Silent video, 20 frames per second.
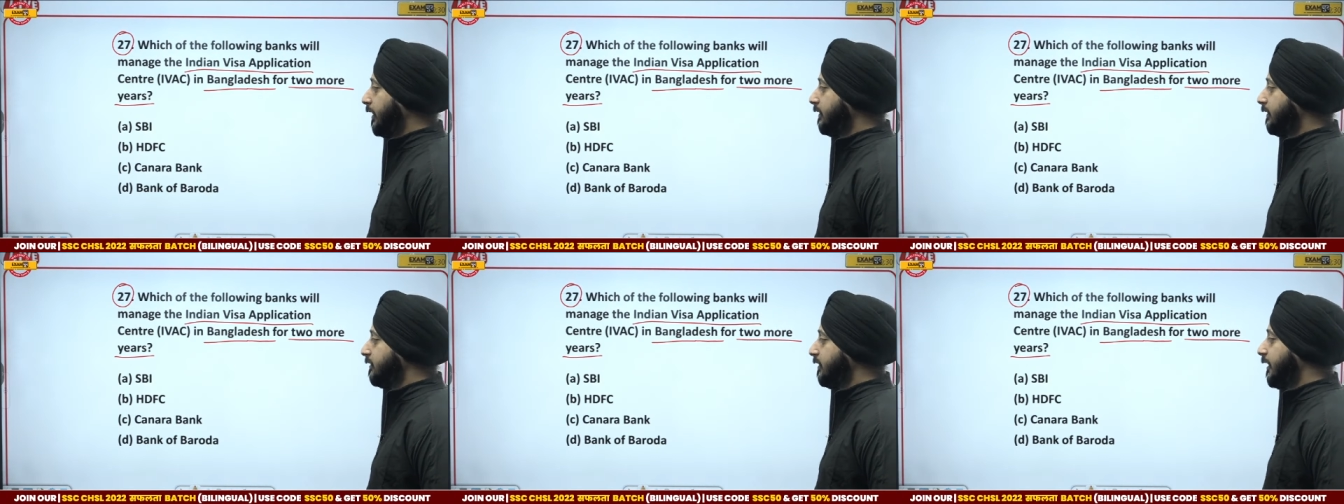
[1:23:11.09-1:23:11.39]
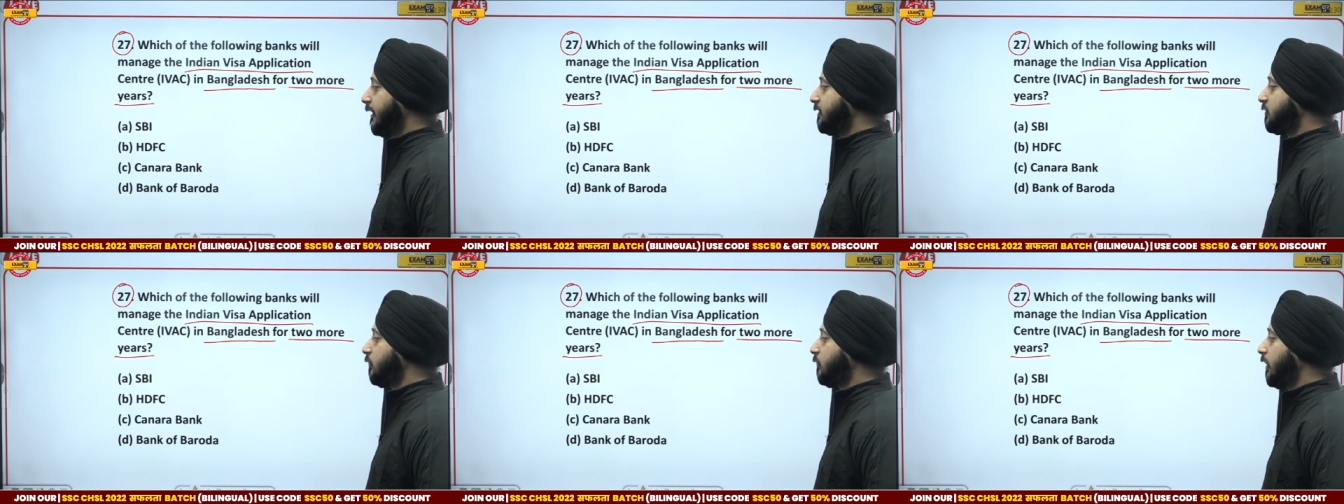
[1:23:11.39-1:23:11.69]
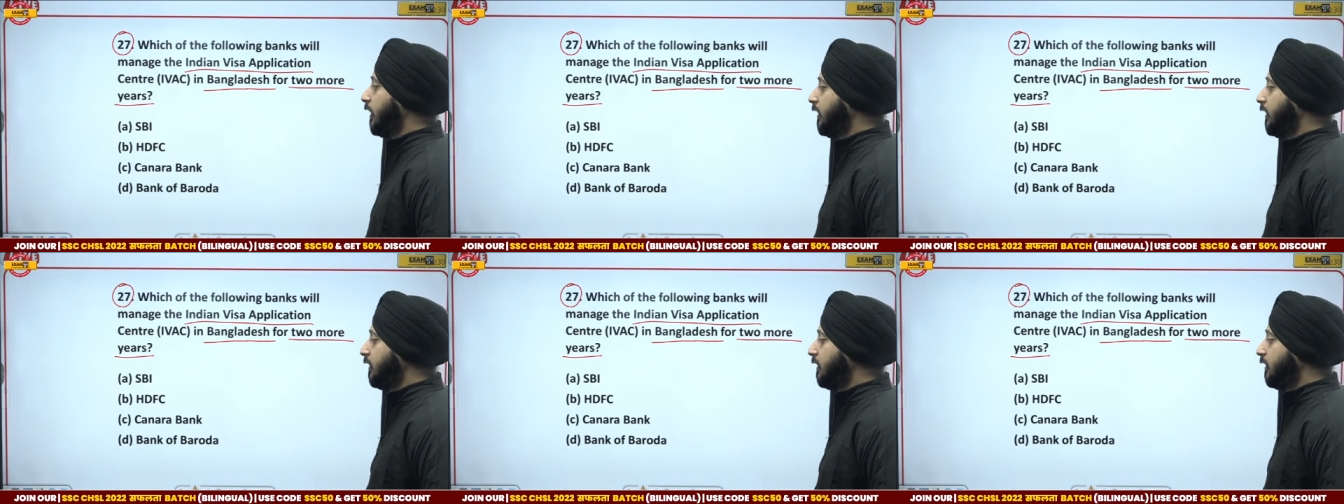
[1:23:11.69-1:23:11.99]
Is it
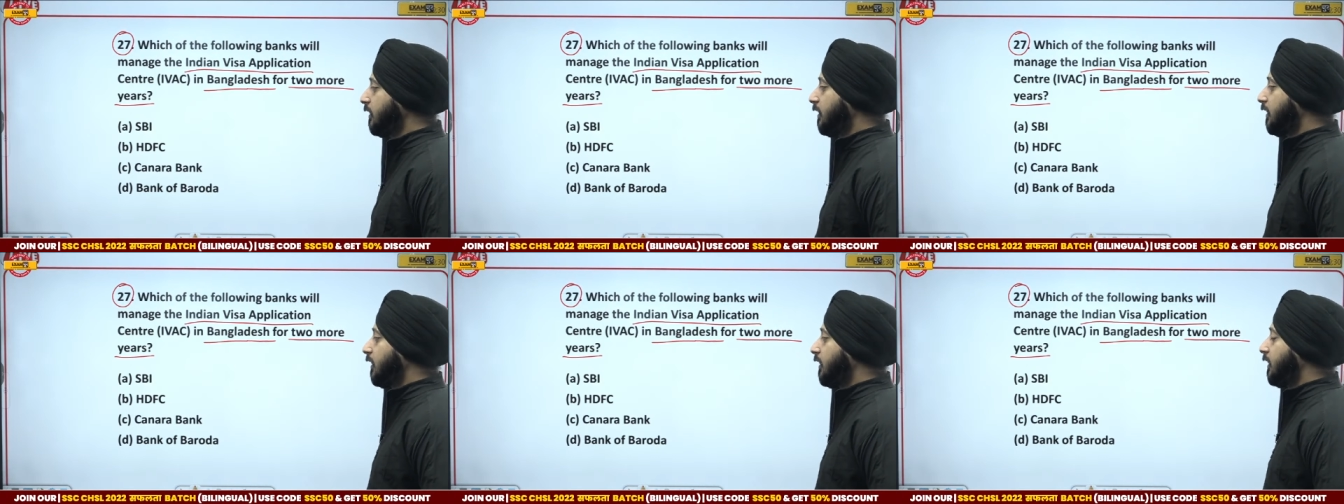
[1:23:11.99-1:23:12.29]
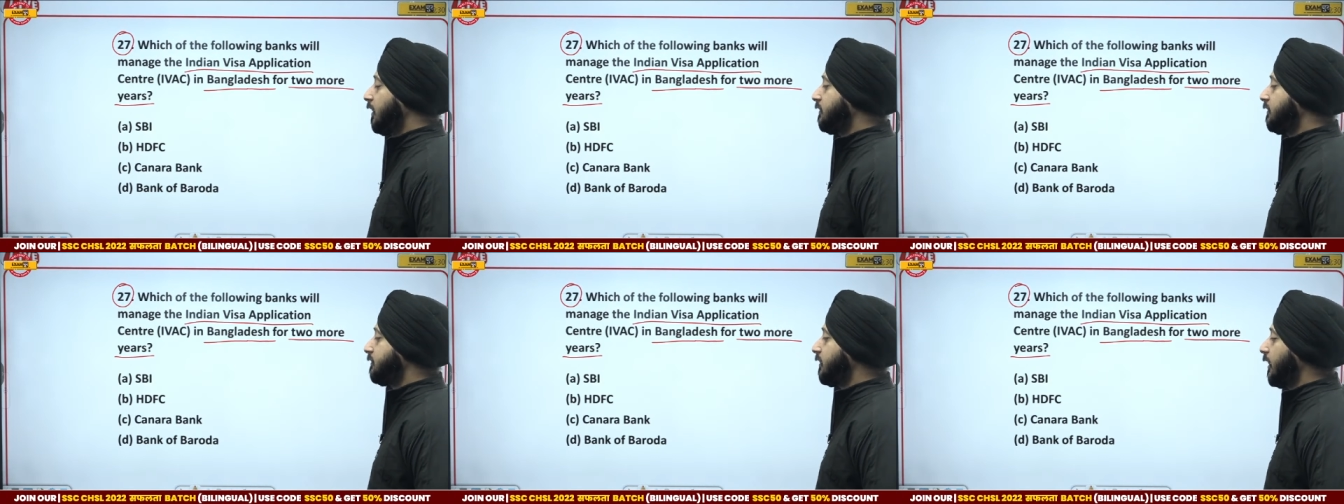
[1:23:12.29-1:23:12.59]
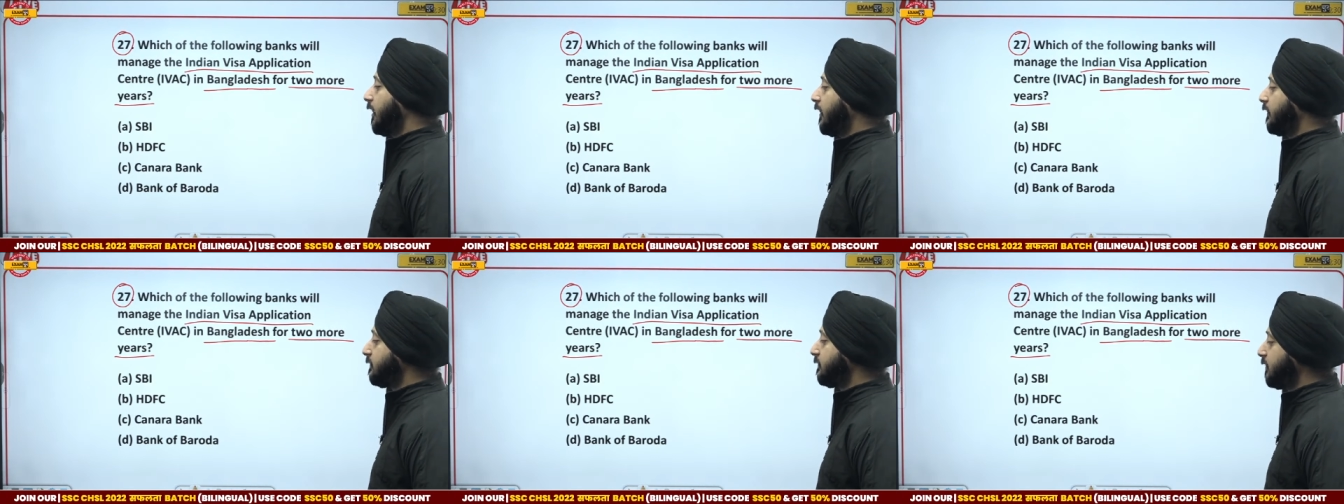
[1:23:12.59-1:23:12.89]
SBI? Is it
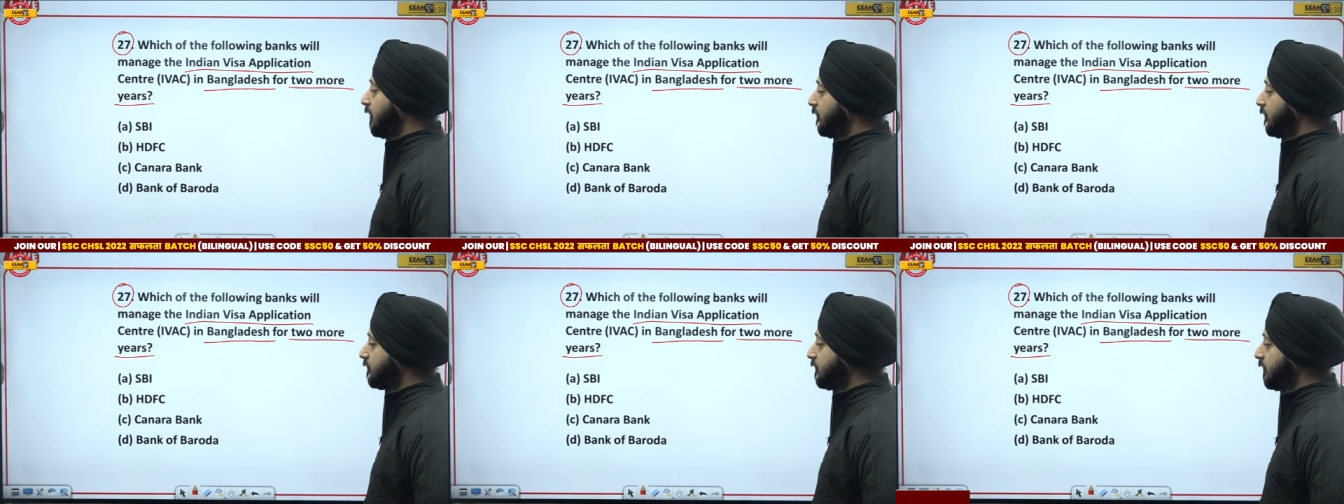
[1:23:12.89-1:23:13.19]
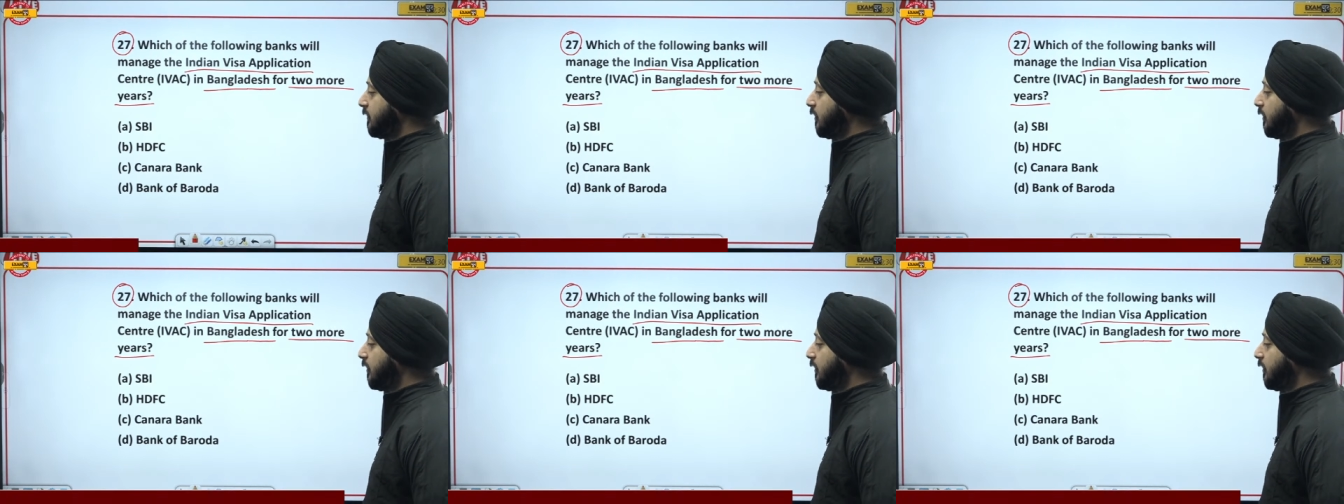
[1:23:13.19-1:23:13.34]
SDFC?